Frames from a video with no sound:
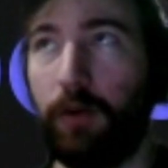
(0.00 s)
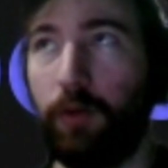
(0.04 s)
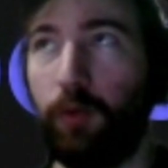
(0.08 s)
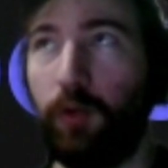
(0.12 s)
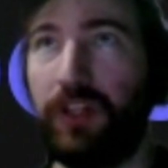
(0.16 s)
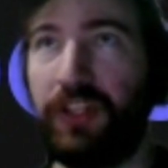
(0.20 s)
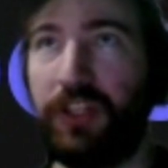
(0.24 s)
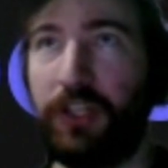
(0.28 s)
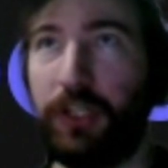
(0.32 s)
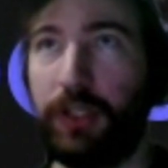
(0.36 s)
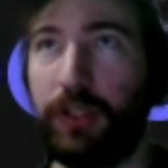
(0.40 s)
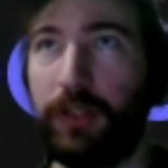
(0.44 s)

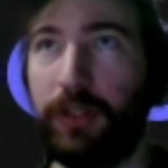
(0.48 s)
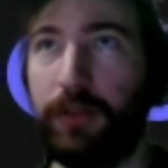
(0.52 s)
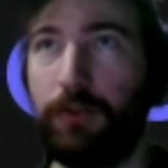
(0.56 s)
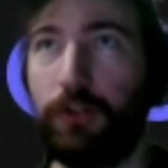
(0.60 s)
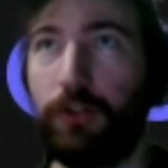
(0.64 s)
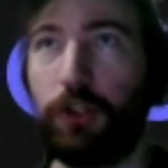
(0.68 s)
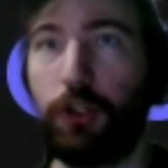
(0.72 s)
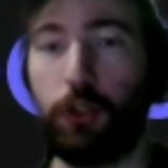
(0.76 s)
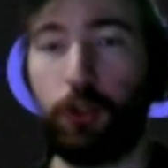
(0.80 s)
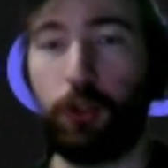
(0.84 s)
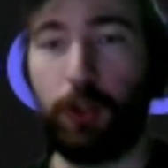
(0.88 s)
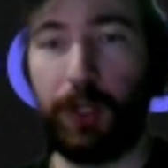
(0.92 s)

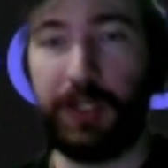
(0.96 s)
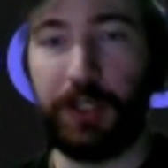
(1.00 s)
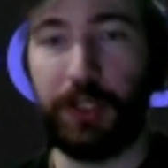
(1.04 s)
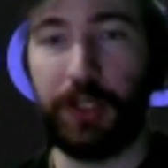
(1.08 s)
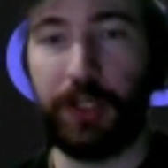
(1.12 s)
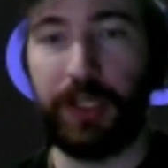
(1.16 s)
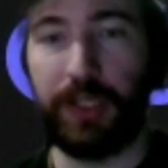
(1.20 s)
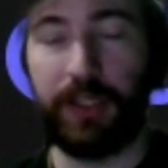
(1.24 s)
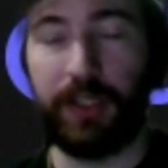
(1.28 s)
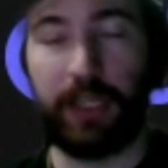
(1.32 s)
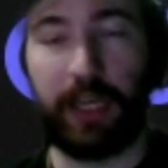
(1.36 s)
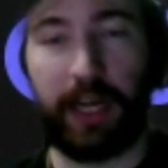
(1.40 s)
rigid,
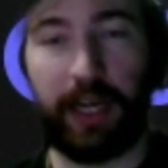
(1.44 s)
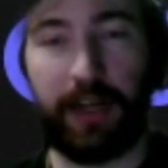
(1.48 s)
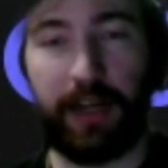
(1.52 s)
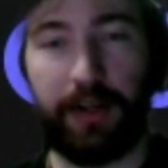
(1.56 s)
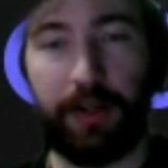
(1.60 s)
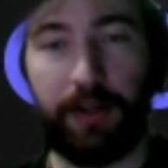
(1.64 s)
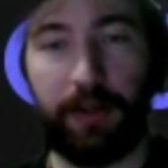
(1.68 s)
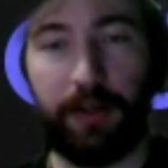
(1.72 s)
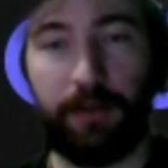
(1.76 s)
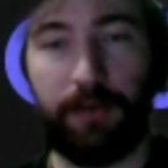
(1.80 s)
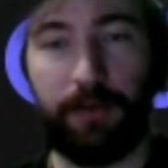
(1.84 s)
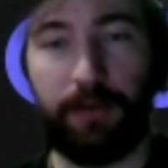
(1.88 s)
stringent
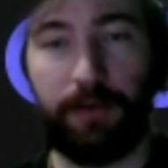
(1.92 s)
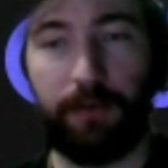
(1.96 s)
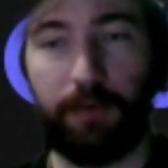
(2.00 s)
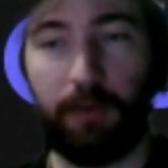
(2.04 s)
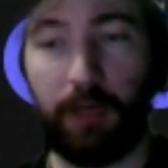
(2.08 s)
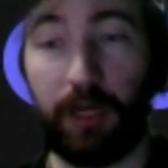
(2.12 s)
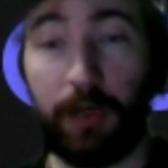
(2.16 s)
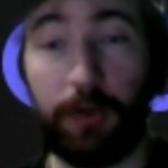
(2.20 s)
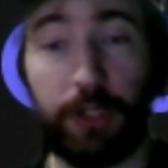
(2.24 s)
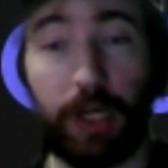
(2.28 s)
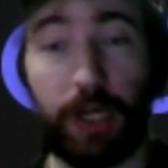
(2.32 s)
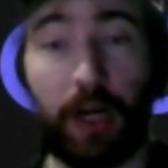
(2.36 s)
kind of
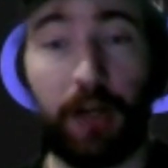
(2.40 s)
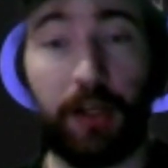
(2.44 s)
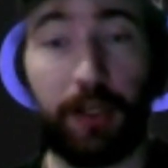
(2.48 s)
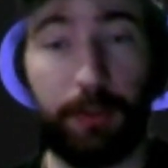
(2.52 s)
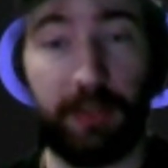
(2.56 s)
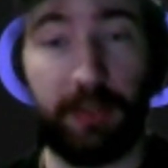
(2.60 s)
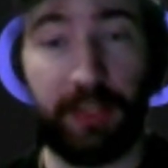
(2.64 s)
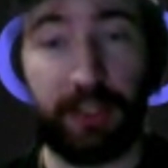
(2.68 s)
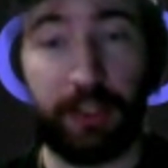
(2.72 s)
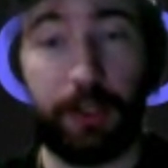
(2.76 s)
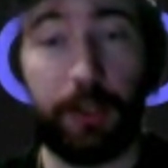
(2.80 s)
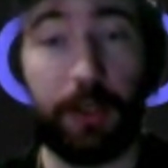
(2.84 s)

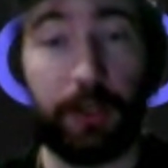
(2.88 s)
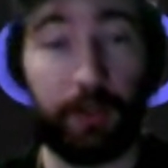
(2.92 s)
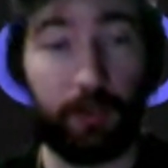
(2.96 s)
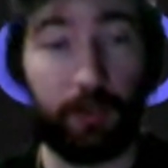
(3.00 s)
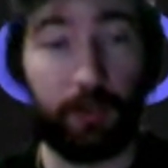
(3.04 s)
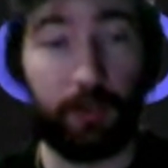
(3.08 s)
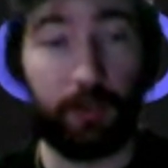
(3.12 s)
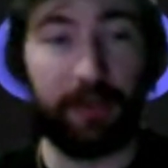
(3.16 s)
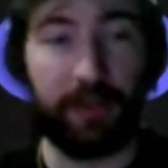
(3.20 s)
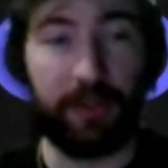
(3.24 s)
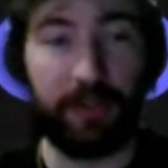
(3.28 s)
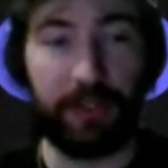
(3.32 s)
document that you can
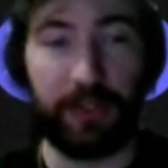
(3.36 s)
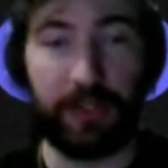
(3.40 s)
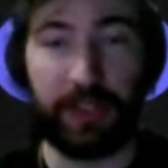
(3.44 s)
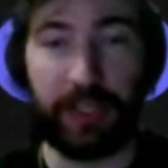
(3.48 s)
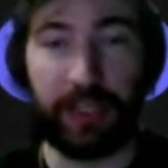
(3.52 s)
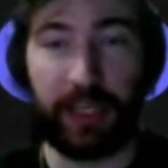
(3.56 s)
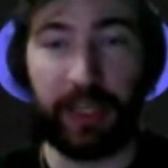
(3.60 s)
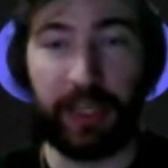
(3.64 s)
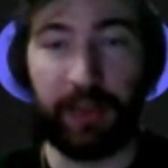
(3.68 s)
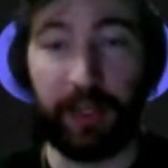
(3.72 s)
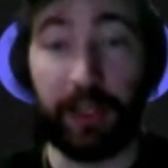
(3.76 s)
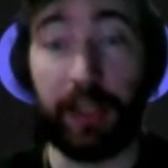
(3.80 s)
reference
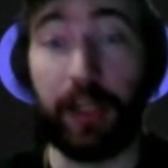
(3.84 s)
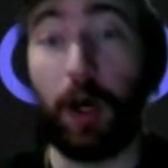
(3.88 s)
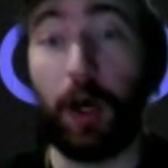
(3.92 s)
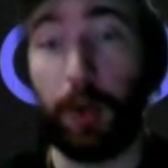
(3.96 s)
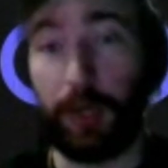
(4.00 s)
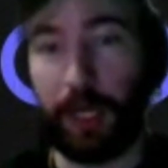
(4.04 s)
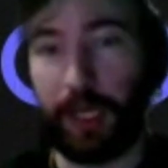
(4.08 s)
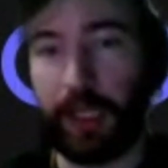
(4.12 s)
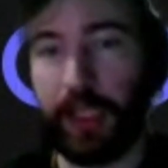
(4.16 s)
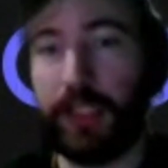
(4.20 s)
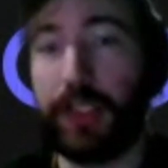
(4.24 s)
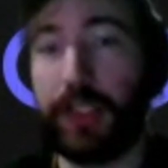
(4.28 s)
and say like,
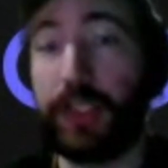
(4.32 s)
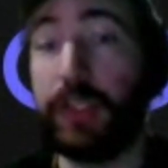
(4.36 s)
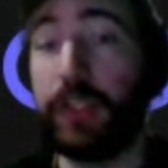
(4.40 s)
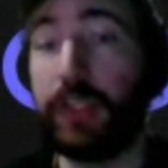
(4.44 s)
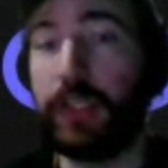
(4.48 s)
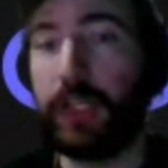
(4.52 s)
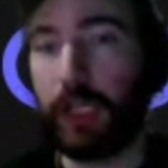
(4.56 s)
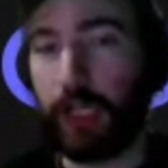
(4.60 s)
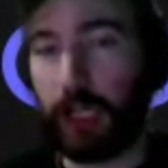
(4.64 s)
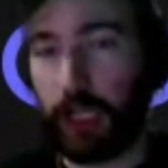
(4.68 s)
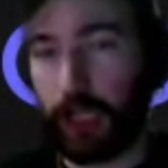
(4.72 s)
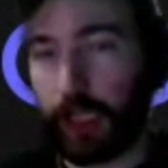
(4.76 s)
okay, this
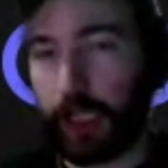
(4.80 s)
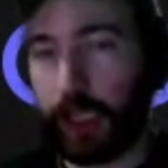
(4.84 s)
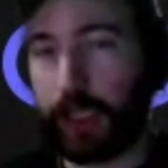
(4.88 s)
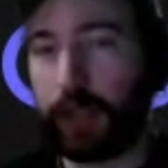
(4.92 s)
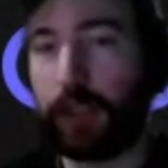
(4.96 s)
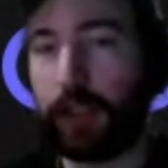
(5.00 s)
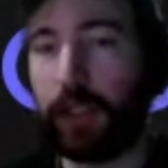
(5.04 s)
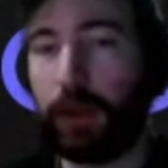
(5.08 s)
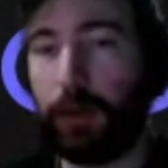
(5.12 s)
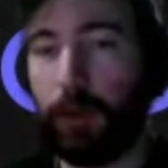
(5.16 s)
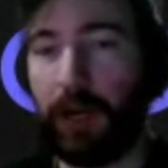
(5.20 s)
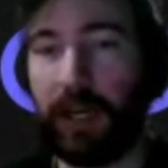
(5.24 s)
is
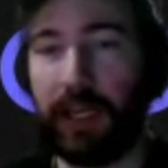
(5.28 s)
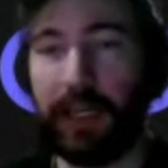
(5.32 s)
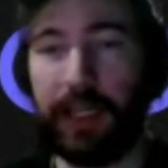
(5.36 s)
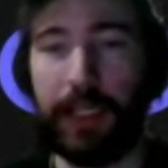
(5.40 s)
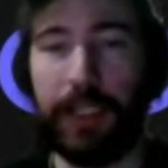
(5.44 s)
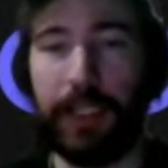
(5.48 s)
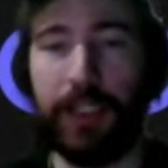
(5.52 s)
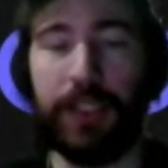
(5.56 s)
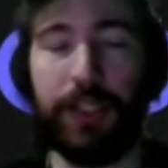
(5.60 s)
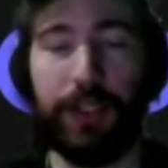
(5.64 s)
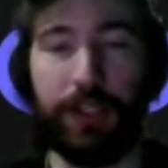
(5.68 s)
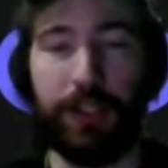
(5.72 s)
clearly what I
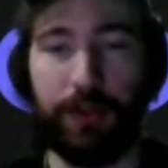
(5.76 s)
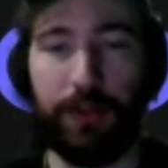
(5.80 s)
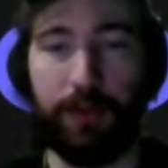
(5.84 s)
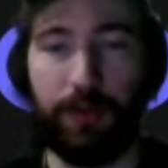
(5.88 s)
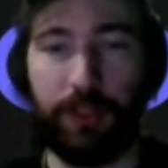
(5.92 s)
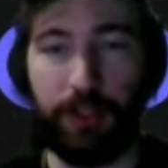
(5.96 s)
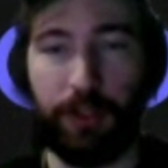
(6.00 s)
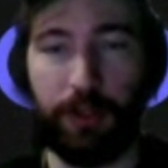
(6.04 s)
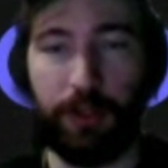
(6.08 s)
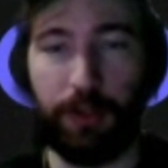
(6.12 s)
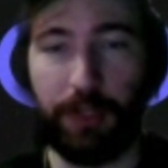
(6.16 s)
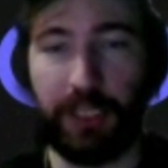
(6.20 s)
need to
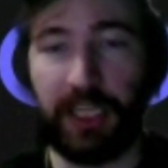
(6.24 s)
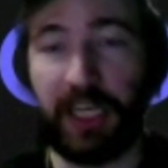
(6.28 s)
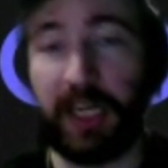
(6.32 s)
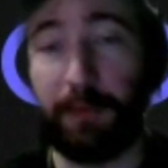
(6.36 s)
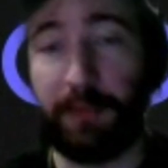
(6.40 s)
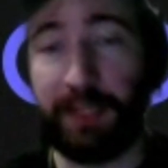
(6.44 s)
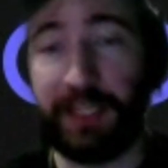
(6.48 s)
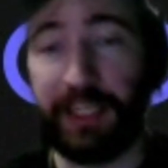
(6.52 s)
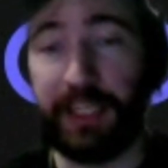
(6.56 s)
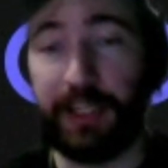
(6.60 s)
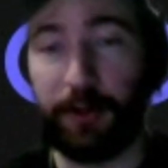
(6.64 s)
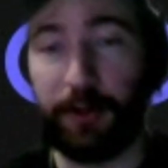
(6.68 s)
do to
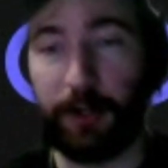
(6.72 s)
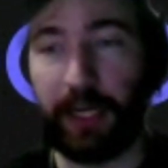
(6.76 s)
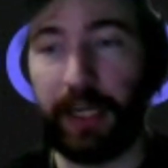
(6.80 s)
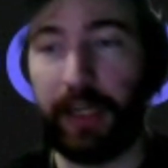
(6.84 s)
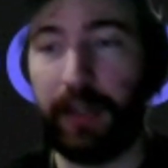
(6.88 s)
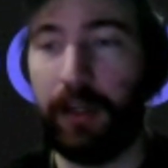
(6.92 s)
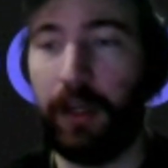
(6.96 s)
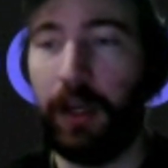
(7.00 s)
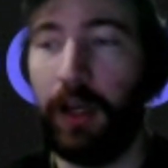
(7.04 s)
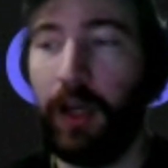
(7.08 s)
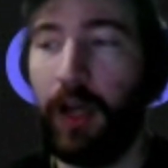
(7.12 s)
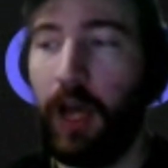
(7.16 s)
get a PEAQ
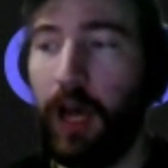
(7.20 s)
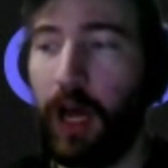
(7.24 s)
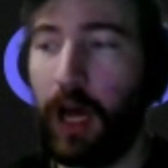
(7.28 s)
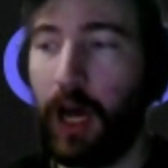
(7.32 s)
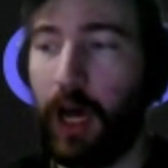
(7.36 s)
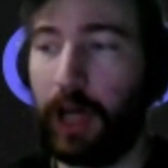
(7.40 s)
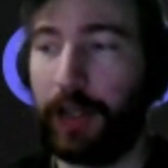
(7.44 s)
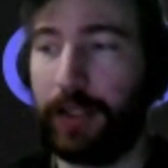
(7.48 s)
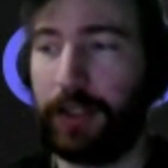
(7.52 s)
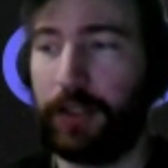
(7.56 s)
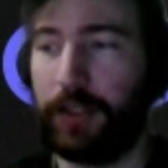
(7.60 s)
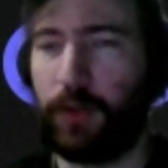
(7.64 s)
grant.
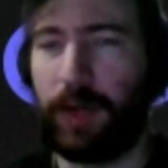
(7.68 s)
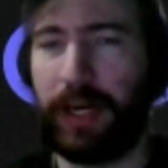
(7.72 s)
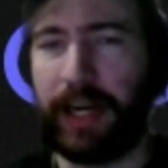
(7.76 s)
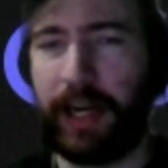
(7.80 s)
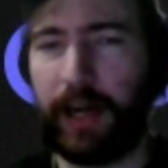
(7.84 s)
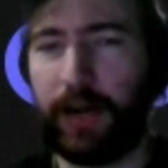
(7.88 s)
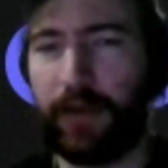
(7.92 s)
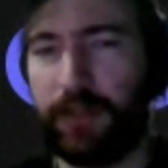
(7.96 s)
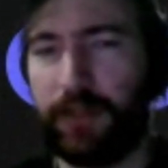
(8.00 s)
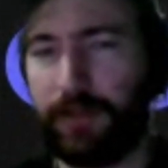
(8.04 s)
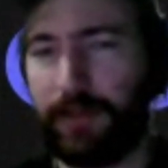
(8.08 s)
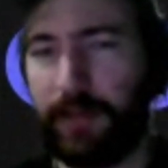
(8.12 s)
Because right
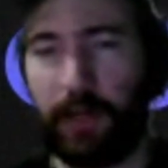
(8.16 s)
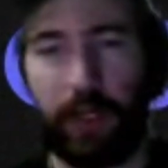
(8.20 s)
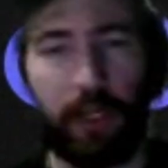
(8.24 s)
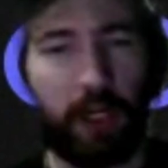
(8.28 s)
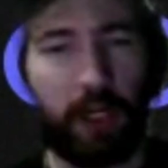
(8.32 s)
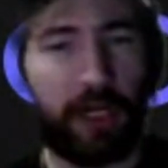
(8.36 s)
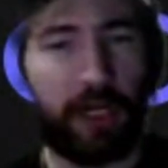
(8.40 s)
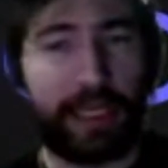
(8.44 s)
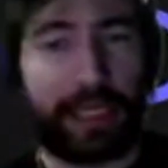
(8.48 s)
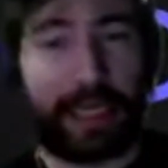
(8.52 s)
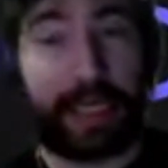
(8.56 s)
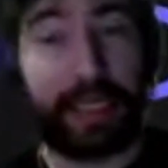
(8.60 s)
now it's
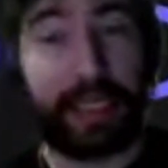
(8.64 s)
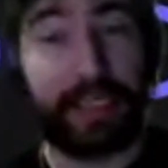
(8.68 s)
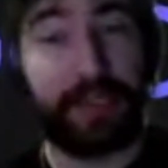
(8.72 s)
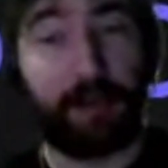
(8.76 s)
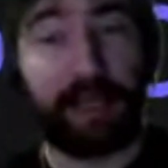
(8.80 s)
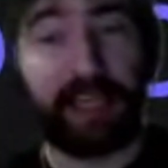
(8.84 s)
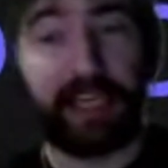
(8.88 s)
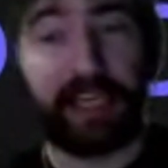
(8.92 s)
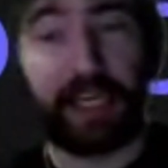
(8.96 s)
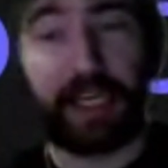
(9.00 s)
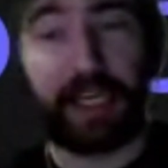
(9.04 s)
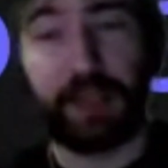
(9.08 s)
very on a
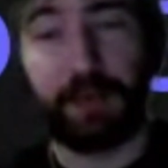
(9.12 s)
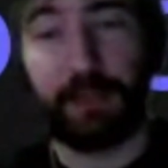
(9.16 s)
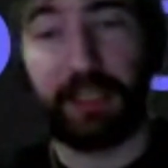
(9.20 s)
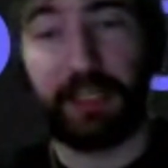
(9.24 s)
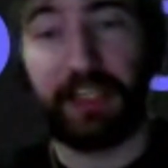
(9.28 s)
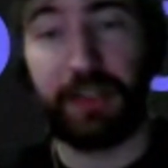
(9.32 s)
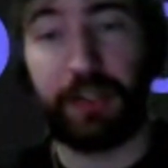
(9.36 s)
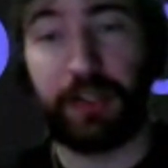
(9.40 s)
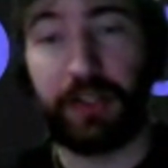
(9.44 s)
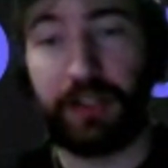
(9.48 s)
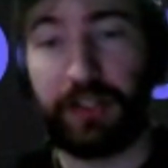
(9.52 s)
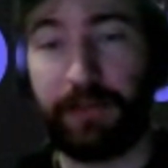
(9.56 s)
case-by-case
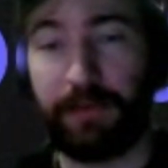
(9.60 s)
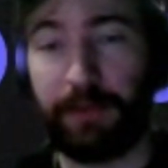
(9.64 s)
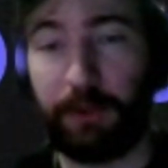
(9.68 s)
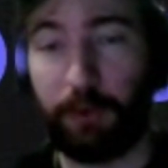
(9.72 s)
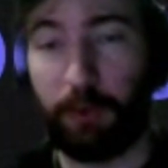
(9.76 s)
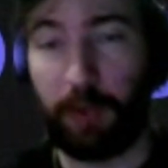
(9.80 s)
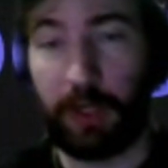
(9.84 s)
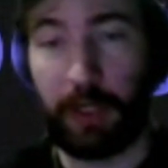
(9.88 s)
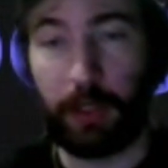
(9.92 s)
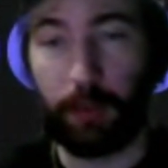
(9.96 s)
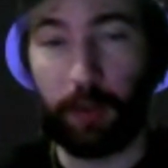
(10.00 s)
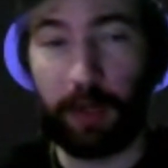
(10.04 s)
basis, if
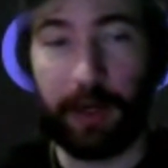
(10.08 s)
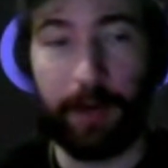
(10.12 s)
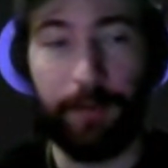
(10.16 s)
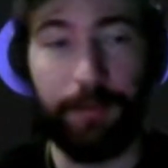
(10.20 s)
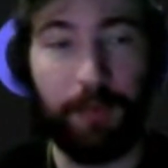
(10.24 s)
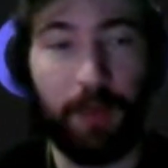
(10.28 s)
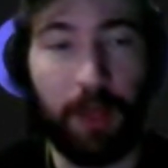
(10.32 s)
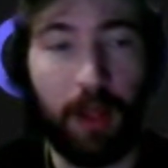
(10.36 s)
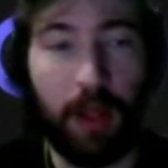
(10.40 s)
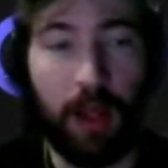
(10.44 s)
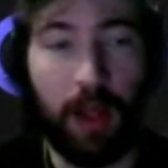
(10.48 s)
you will, right?